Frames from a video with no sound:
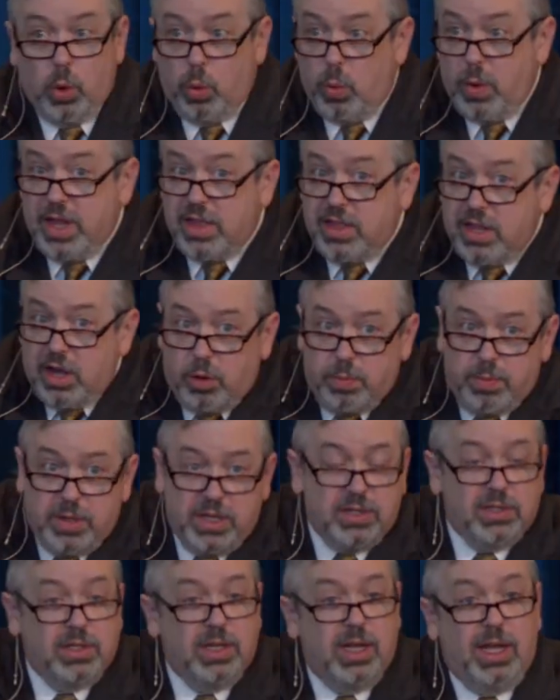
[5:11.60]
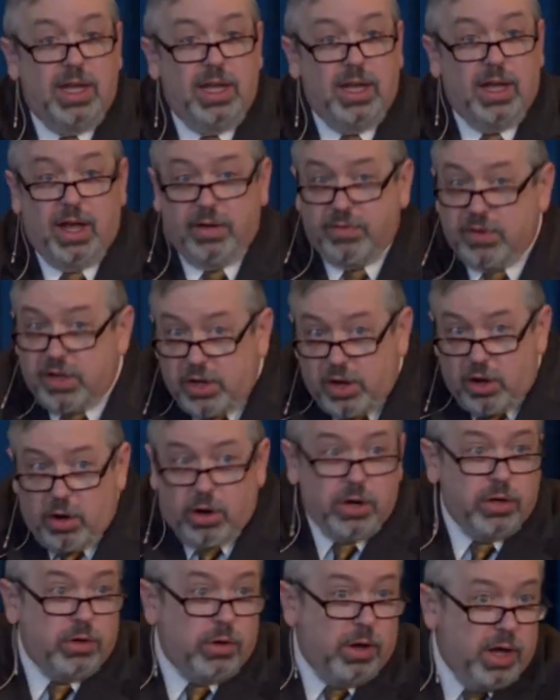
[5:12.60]
We in the OPC, I have a little
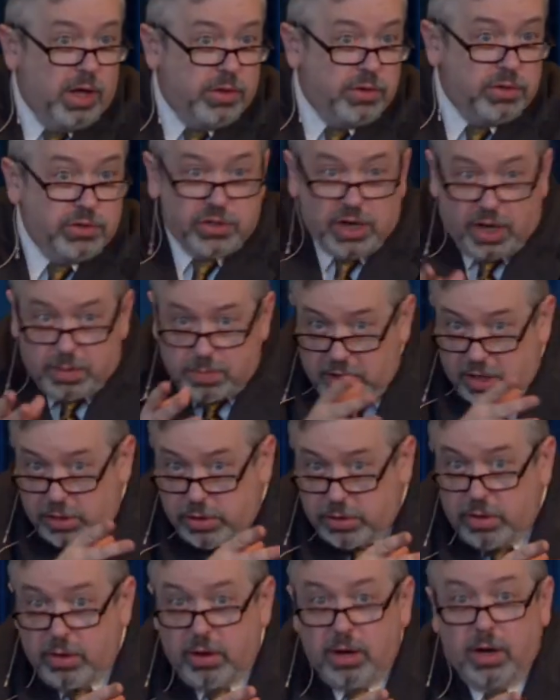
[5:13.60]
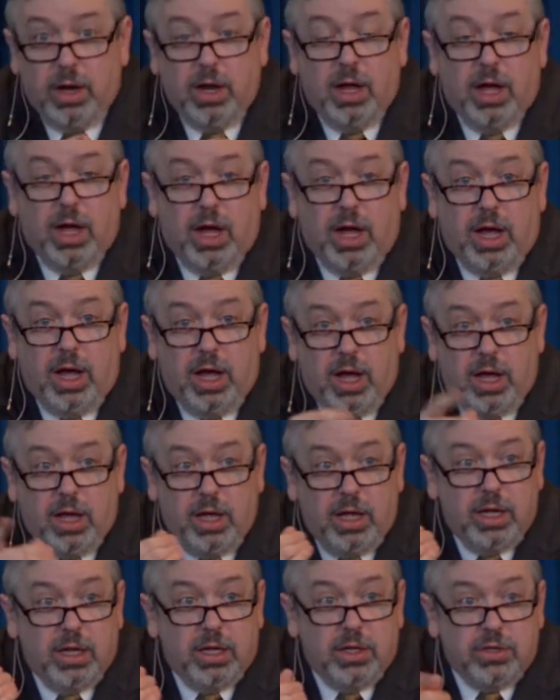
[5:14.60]
article, others, John Meether,
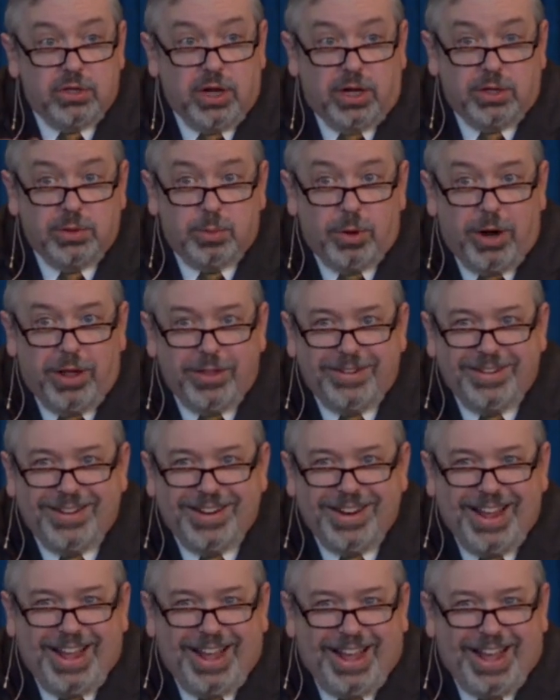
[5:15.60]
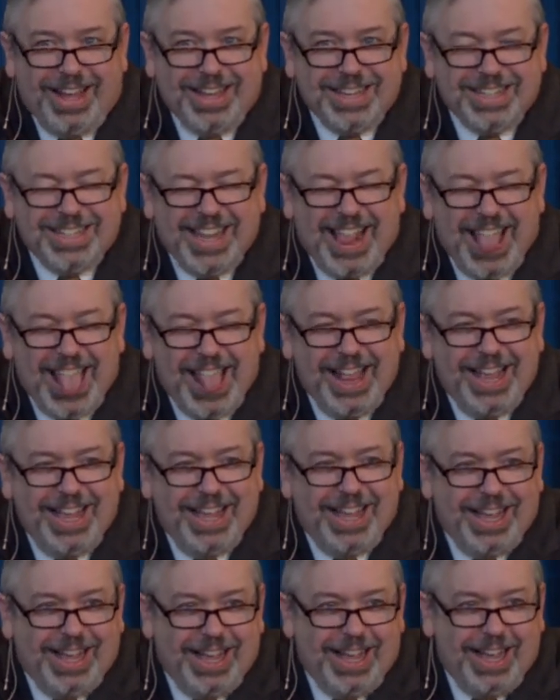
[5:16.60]
Chuck's brother,
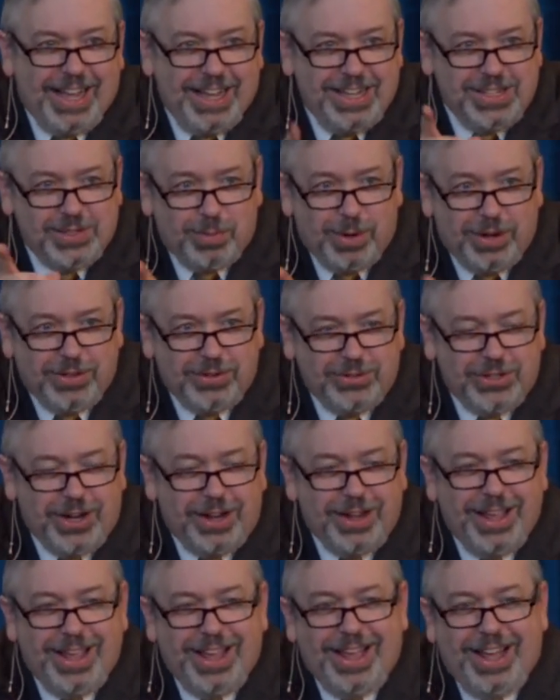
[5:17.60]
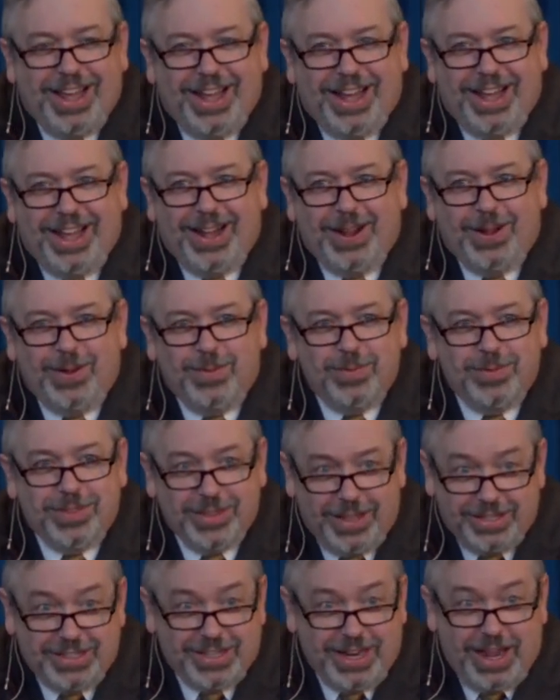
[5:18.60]
he's the brother of Chuck.
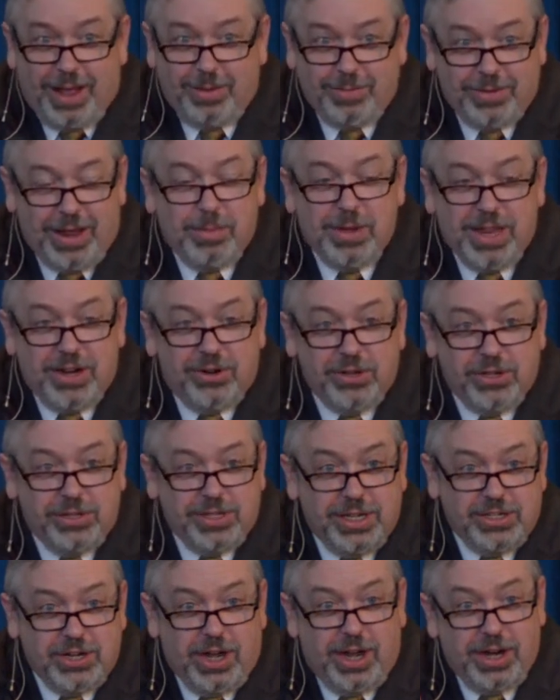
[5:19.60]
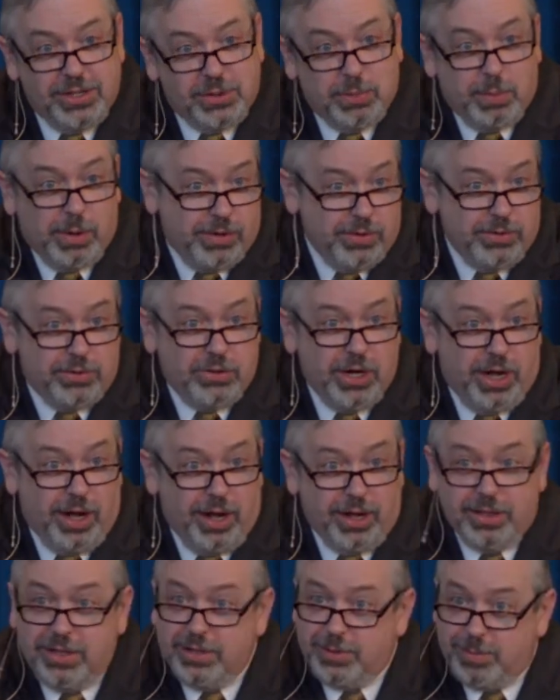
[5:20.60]
Let's say I'm introducing John as the brother of
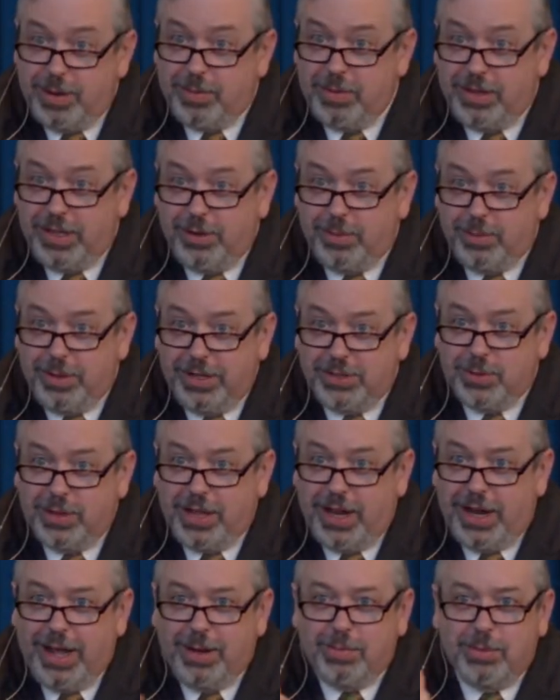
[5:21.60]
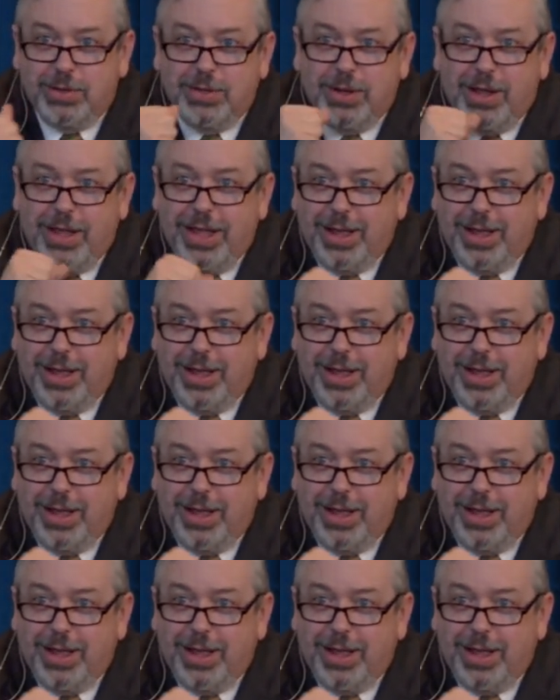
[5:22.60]
Chuck. This may be the only place where that happens.